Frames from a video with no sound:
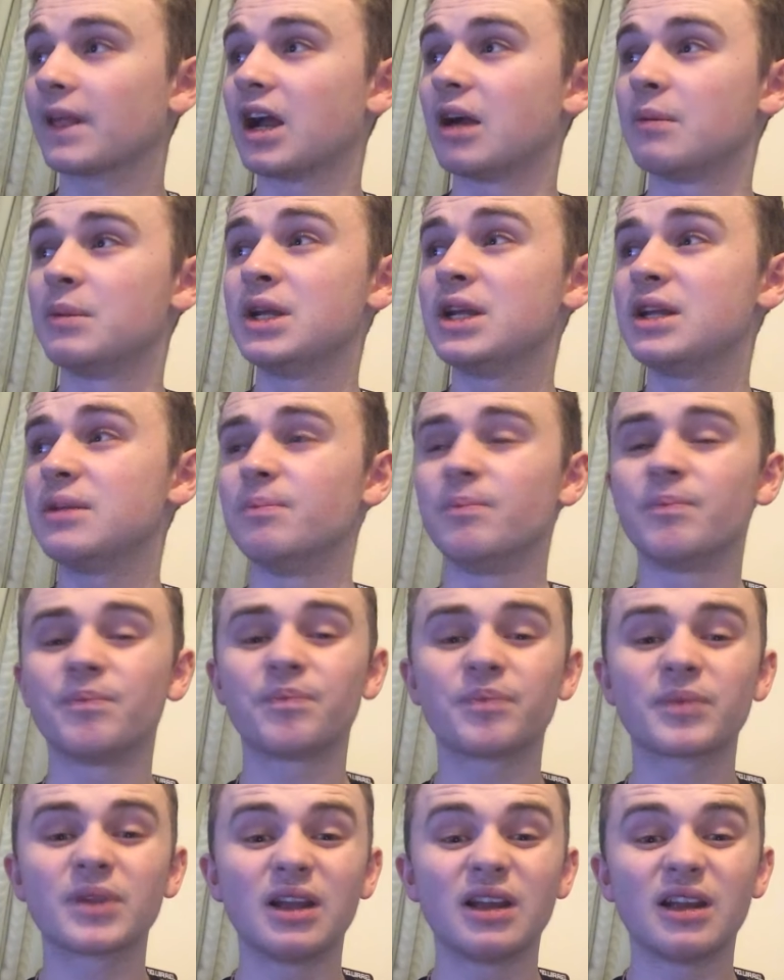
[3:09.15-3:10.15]
I mean,
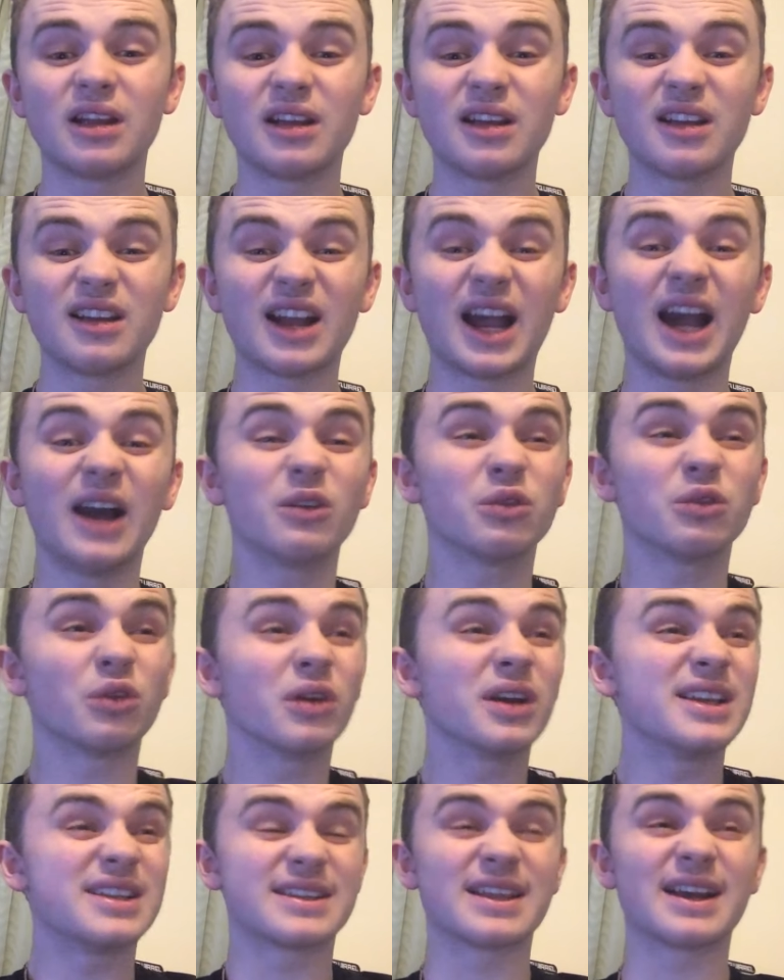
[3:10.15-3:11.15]
how
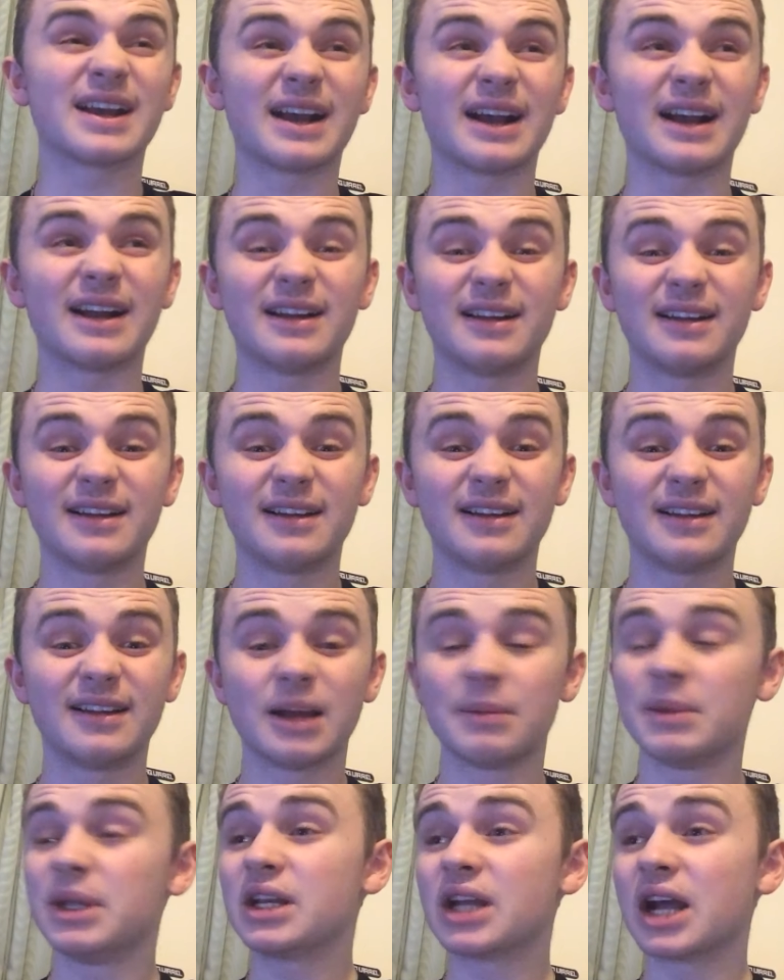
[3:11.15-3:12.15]
wrong is that?
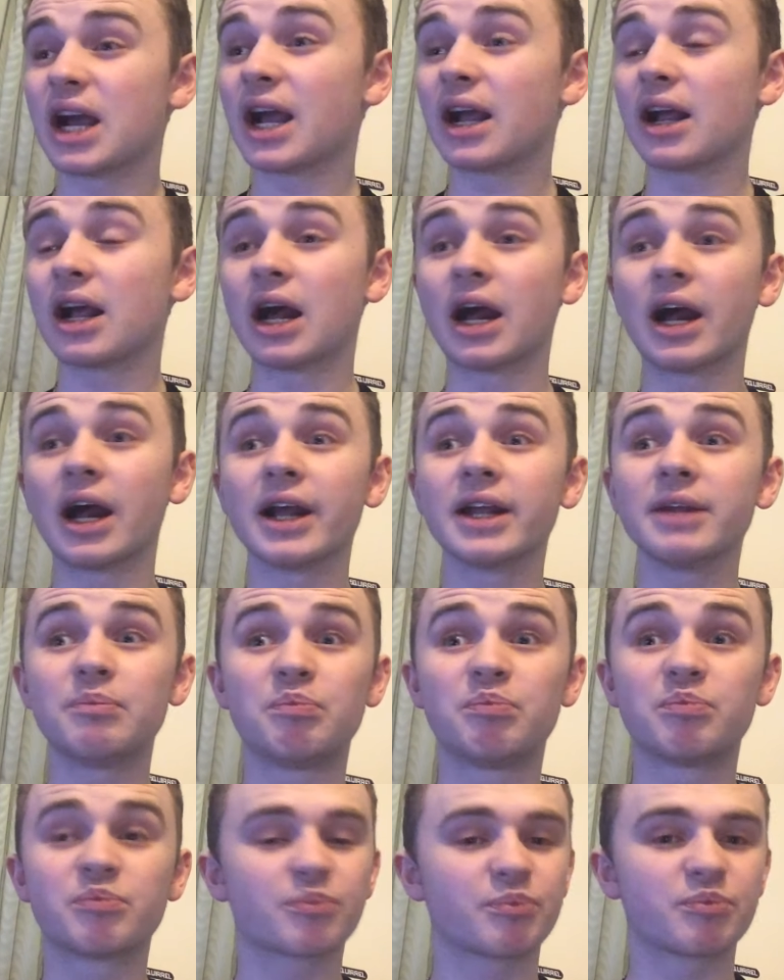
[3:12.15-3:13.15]
I mean, I
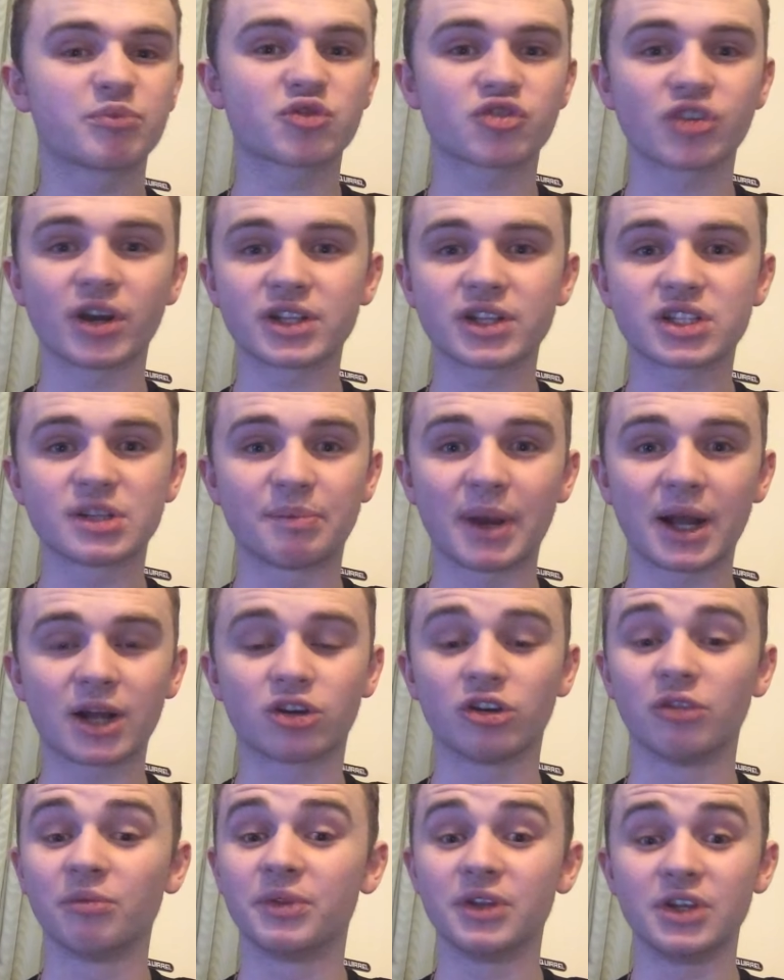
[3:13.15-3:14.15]
try to
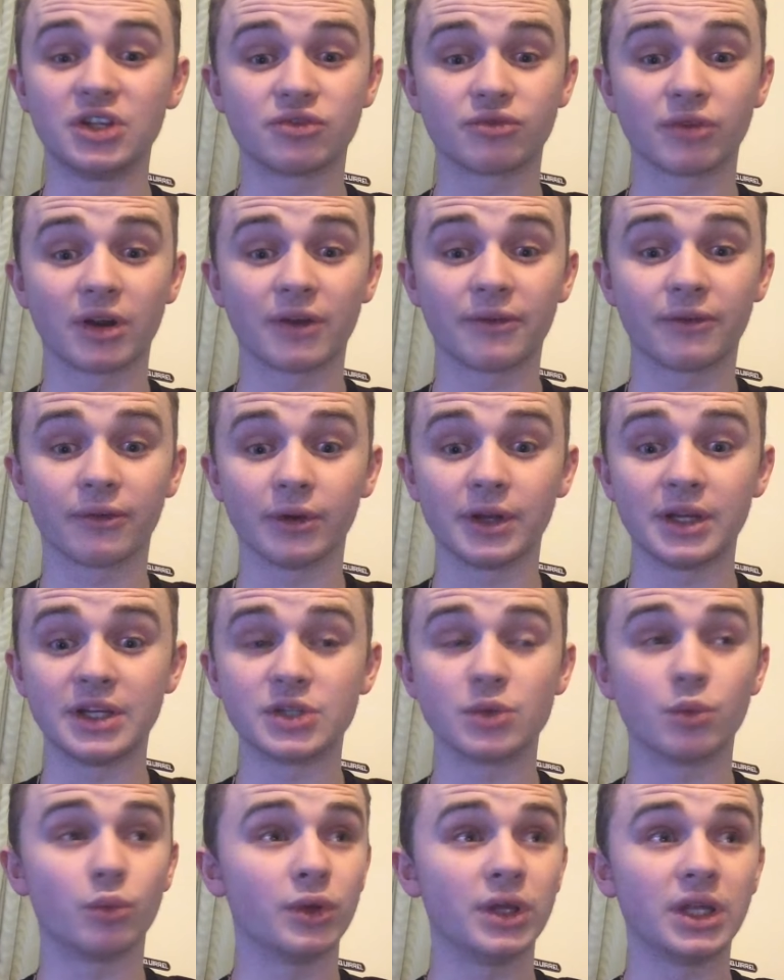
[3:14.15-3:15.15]
back up these
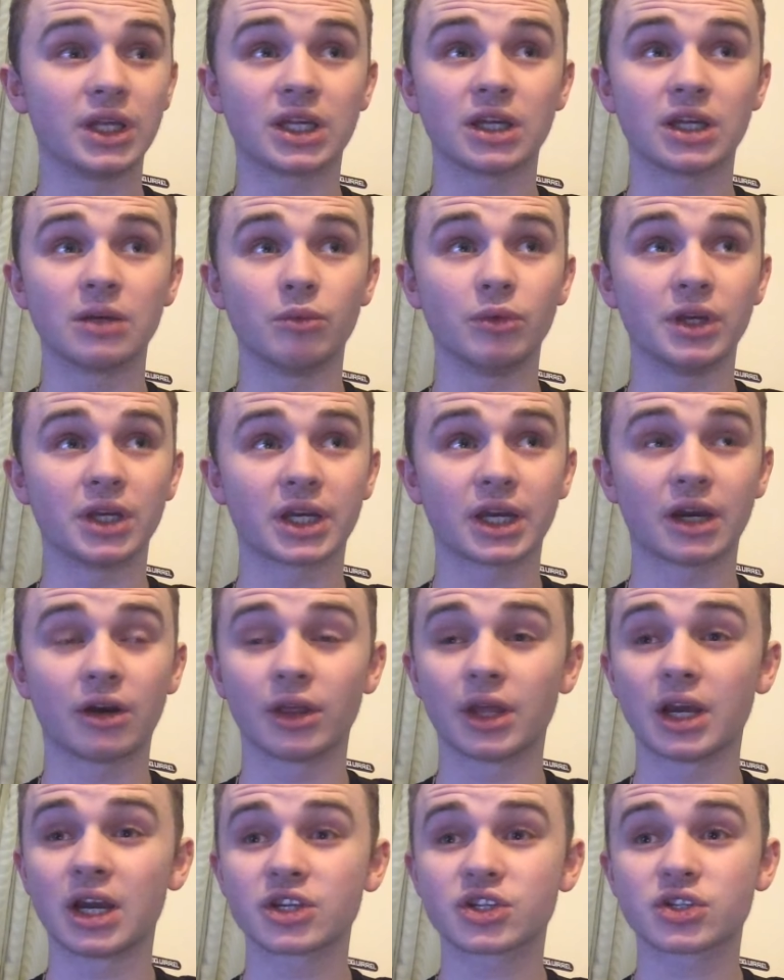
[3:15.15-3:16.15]
referees week in, week
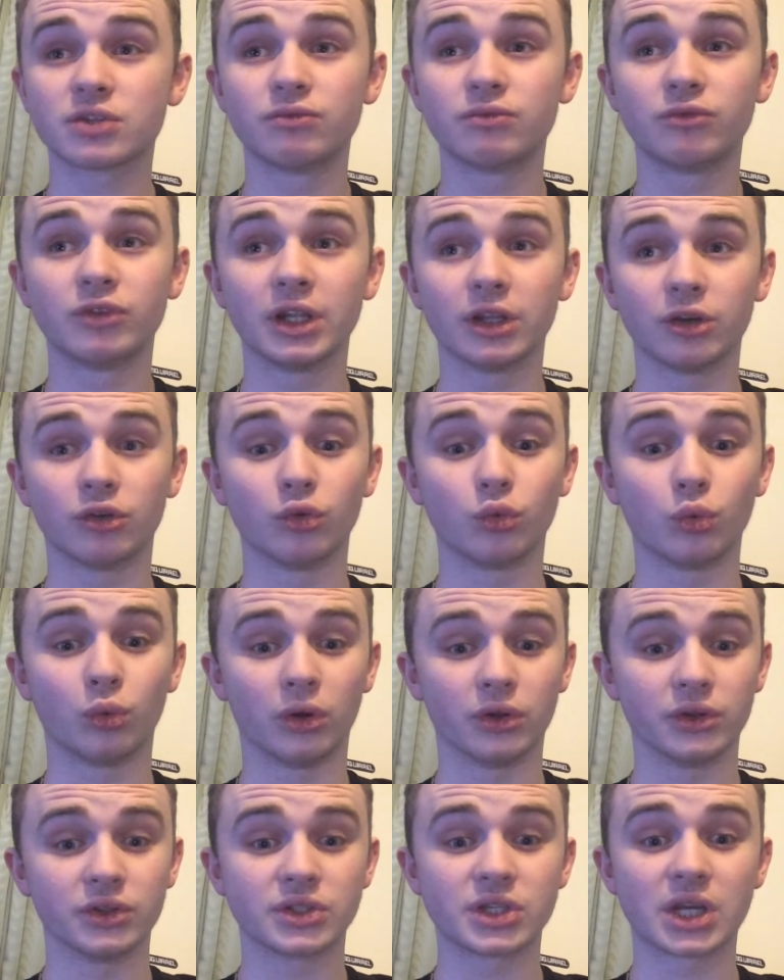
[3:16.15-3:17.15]
out. There are some really good
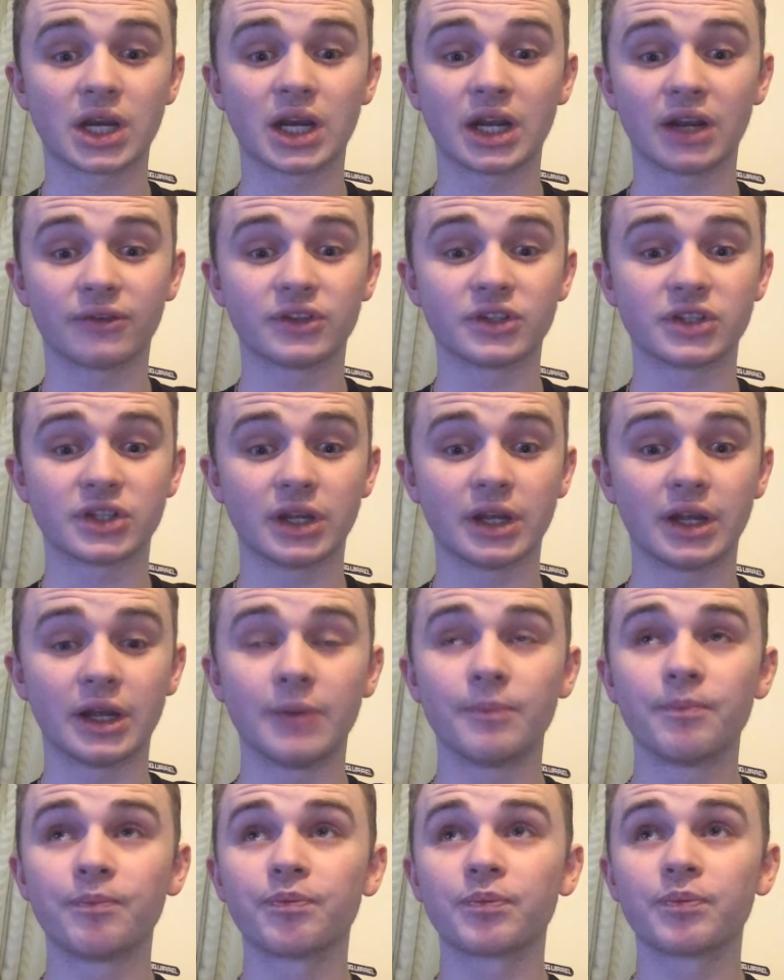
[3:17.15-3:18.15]
ones, I have to
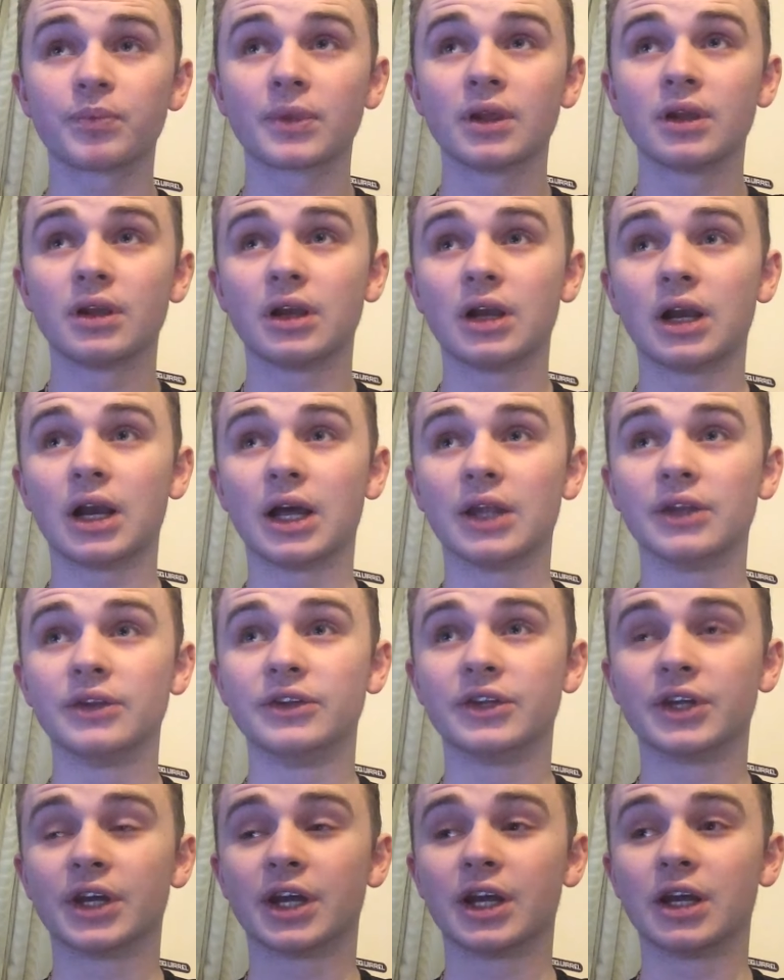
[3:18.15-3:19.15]
say.
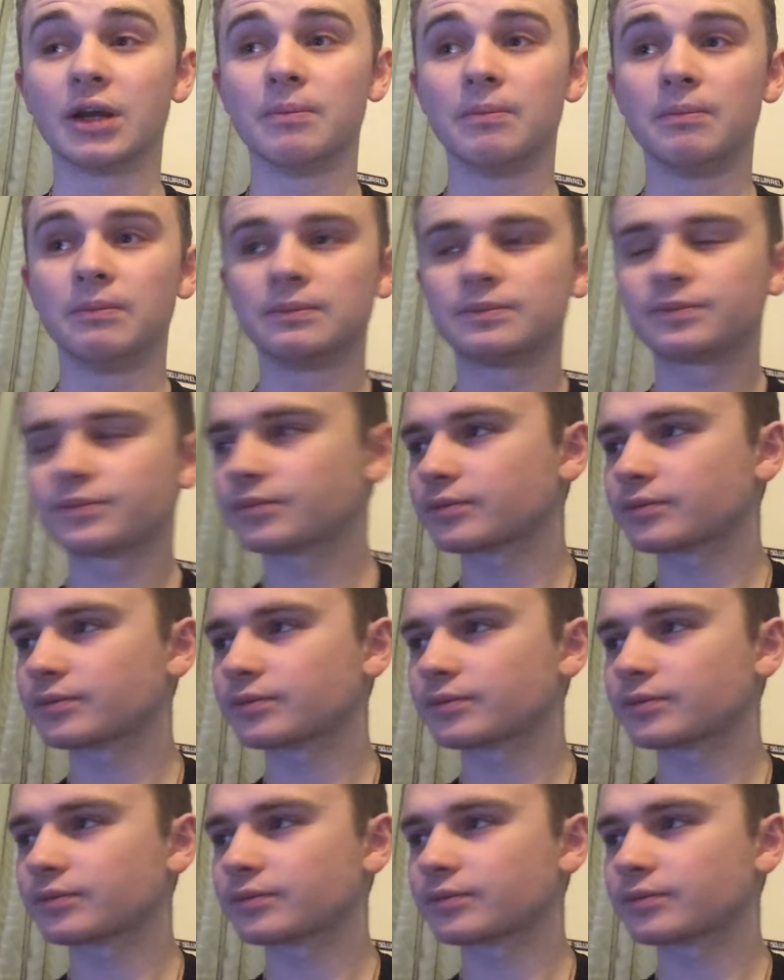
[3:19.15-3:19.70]
And